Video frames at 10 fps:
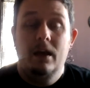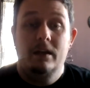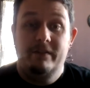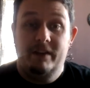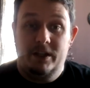
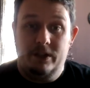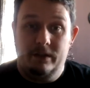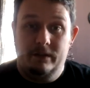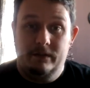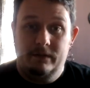Divination.
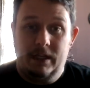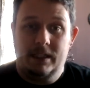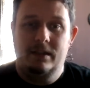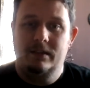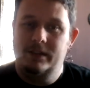
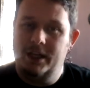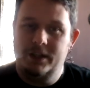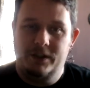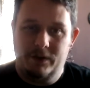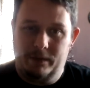That's
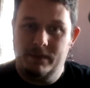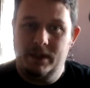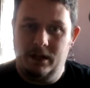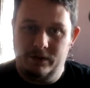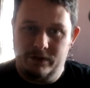dream
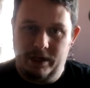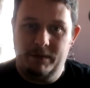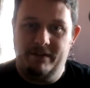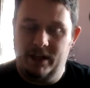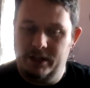
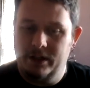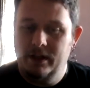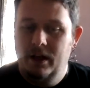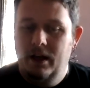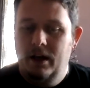divination
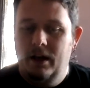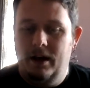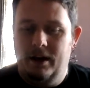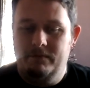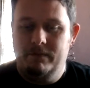
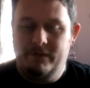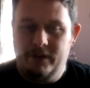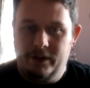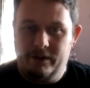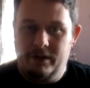for
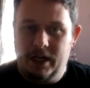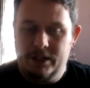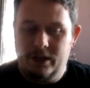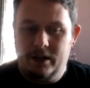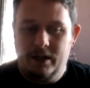your third eye
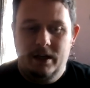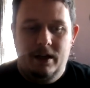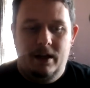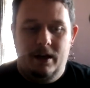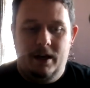chakra.
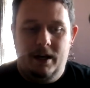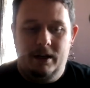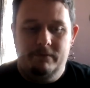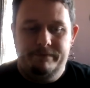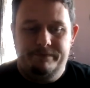
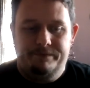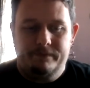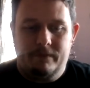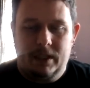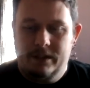
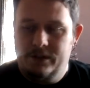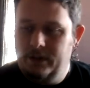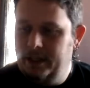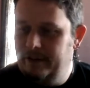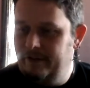It's
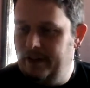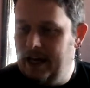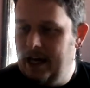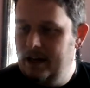really good for that.